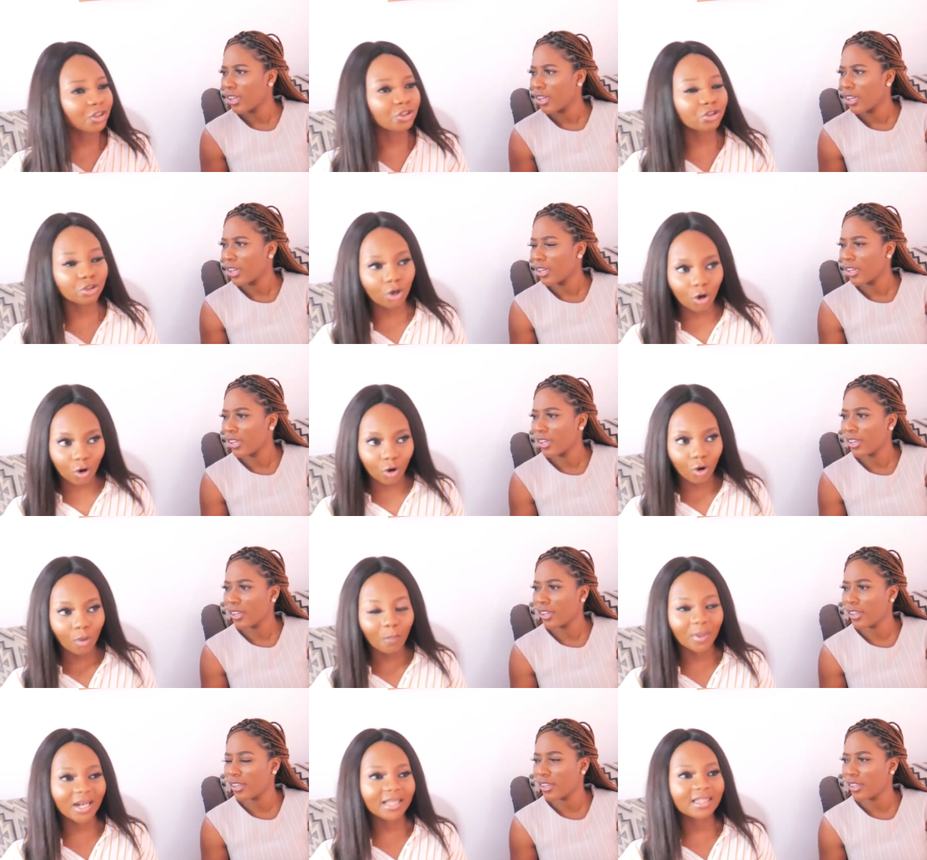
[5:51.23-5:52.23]
Speaker 1: sure.
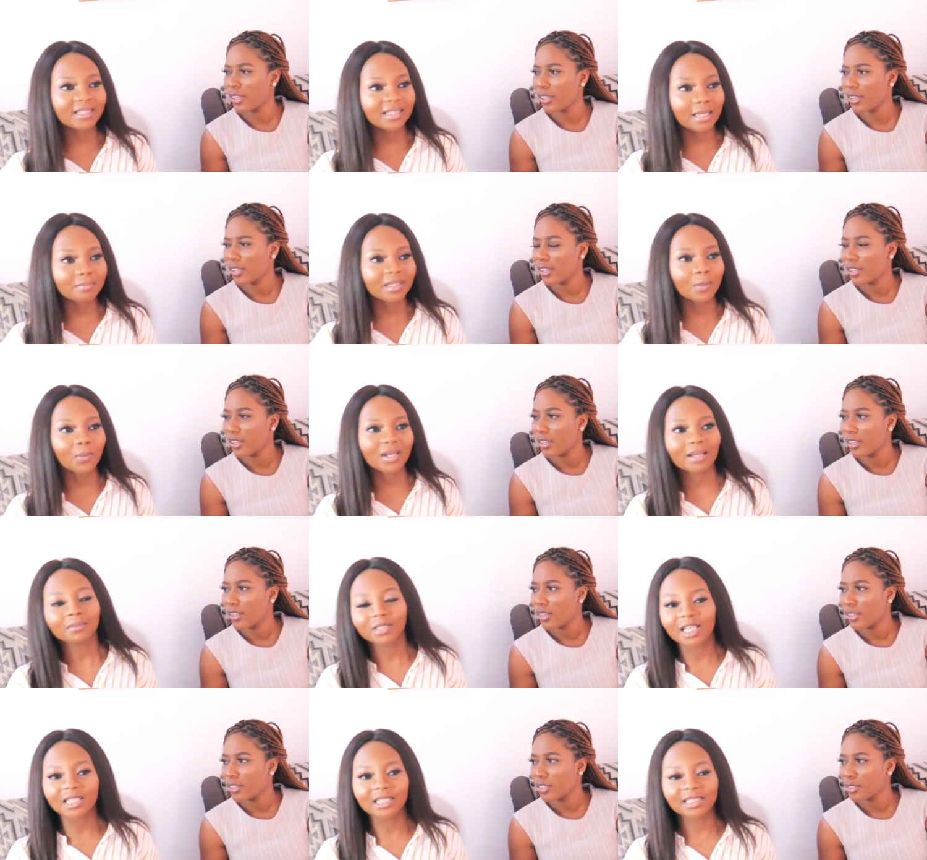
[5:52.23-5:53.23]
But at the same time, what I'm
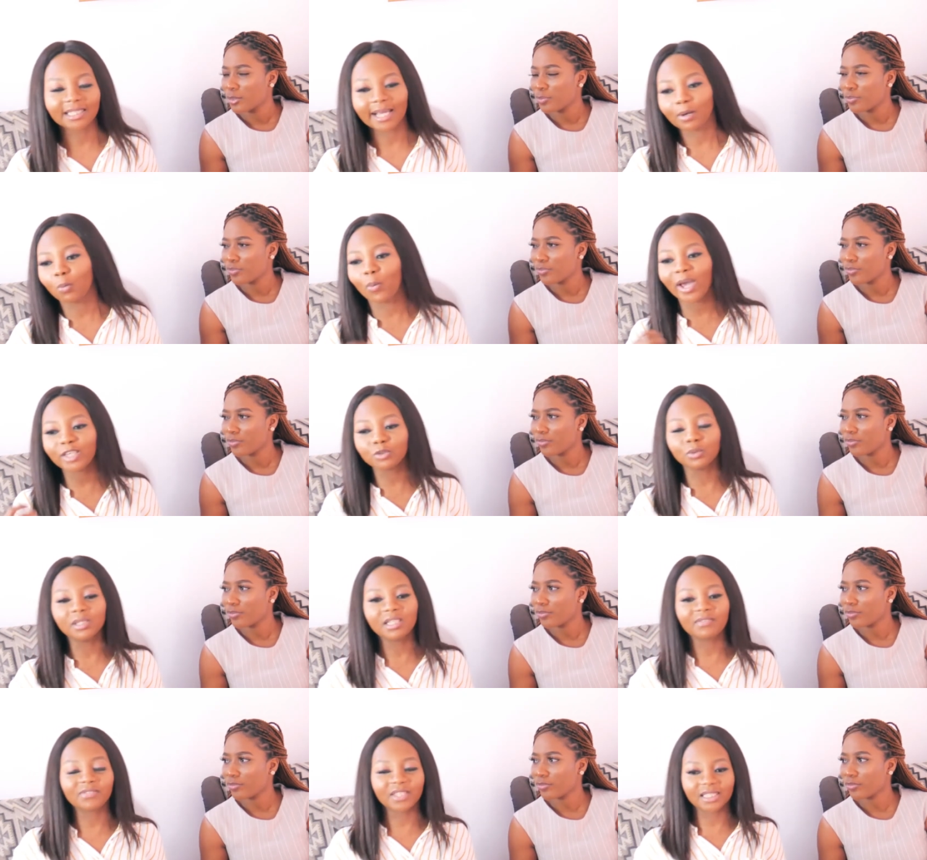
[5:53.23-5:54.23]
saying is, like, when you
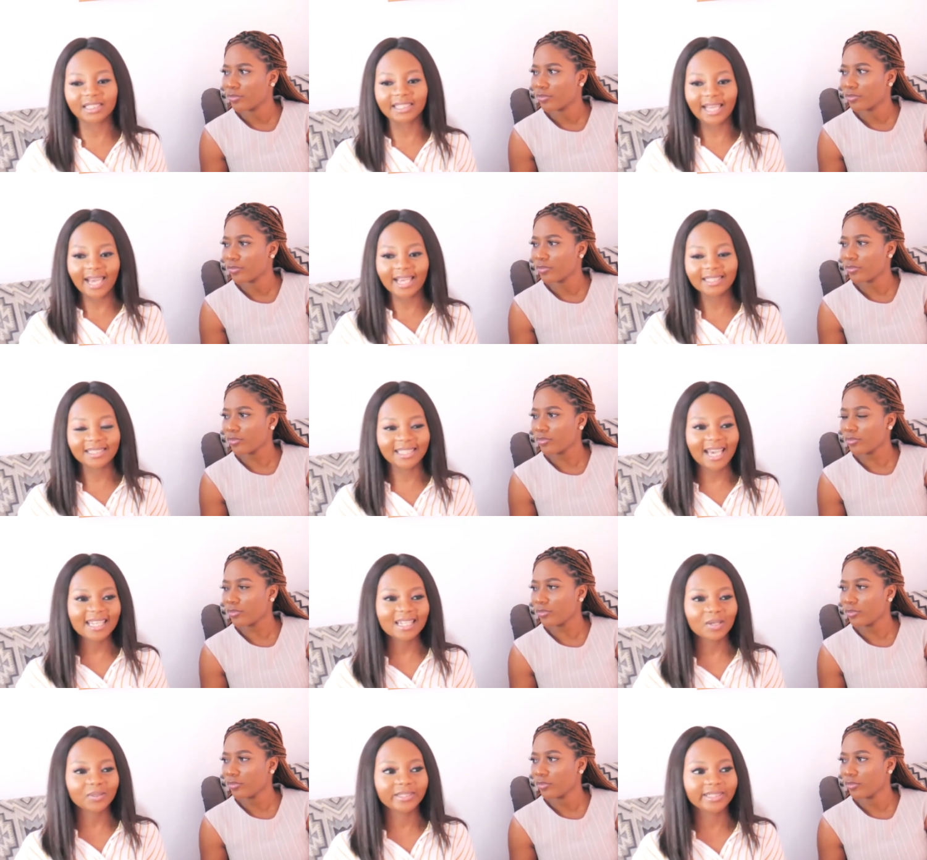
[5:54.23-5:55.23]
leave this guy, the guy
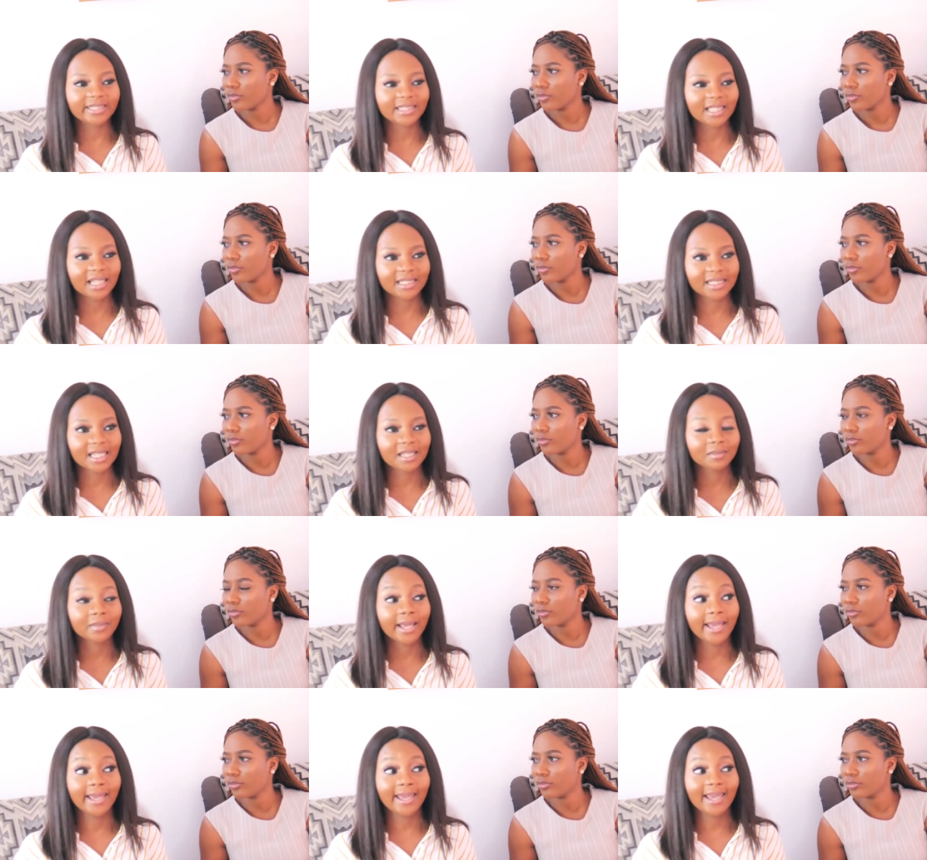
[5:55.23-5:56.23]
now sees it as a,
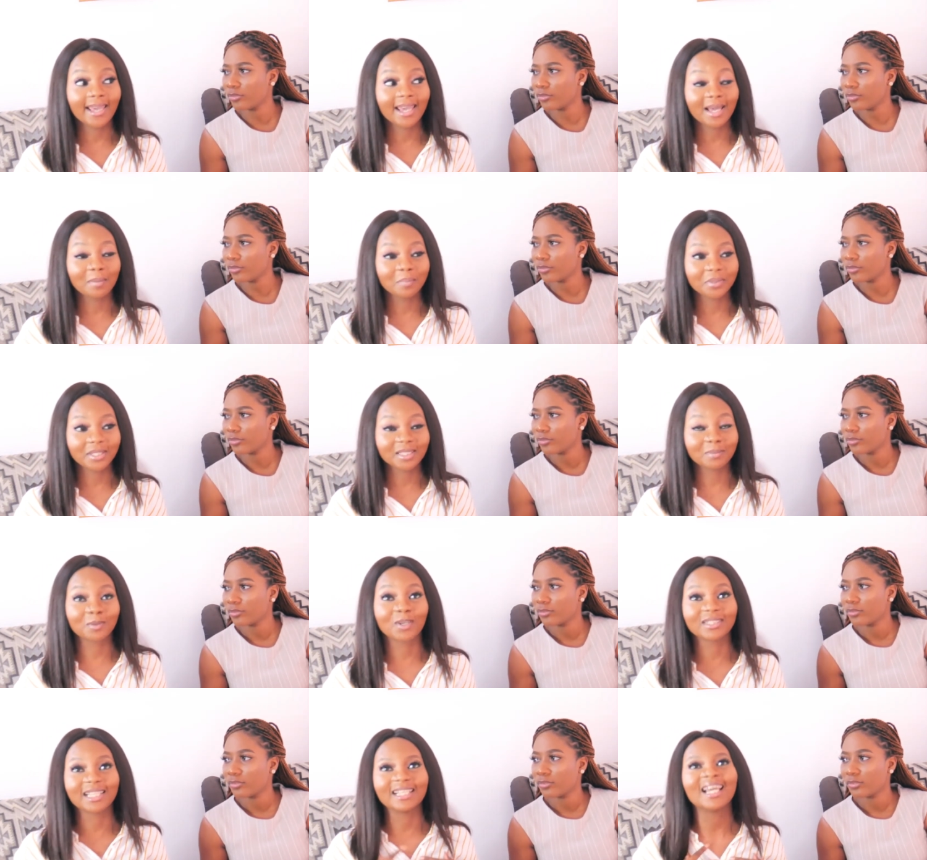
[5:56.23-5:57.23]
Abi, it's
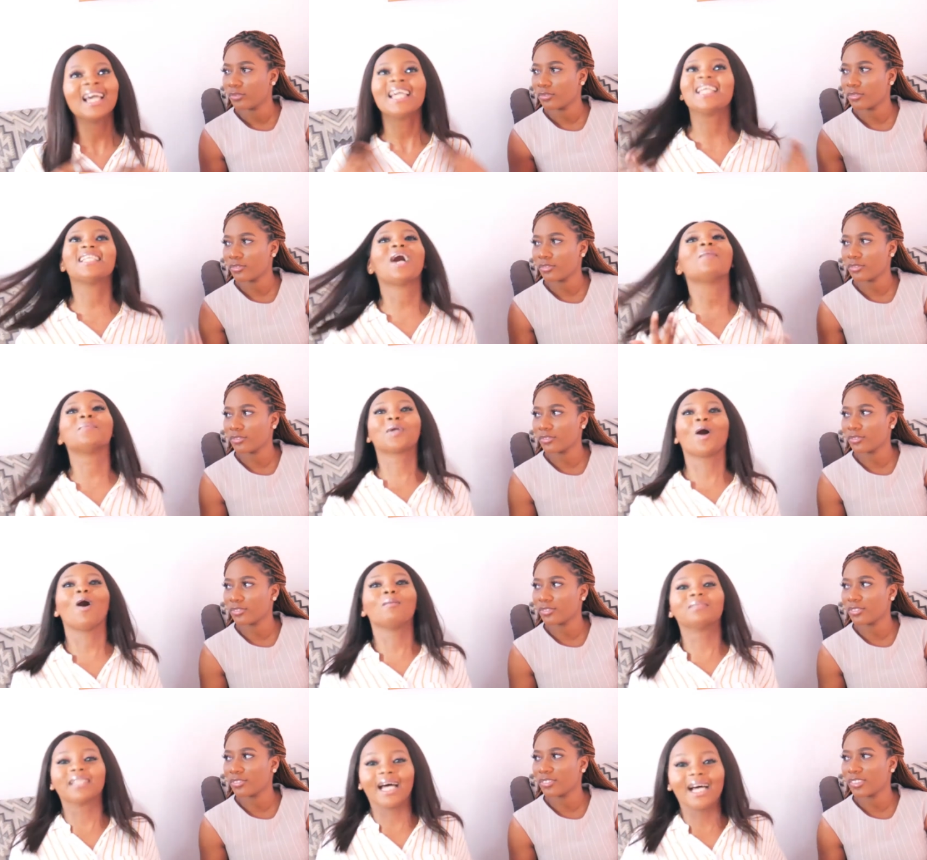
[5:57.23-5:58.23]
because it now
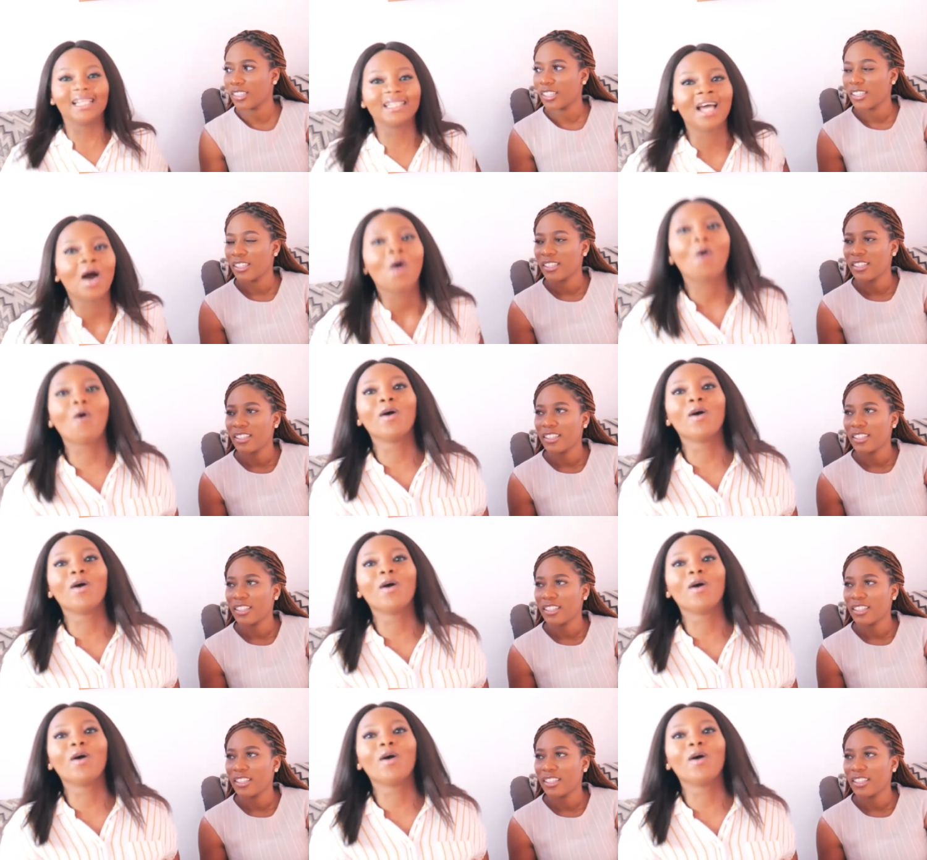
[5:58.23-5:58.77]
becomes an, oh,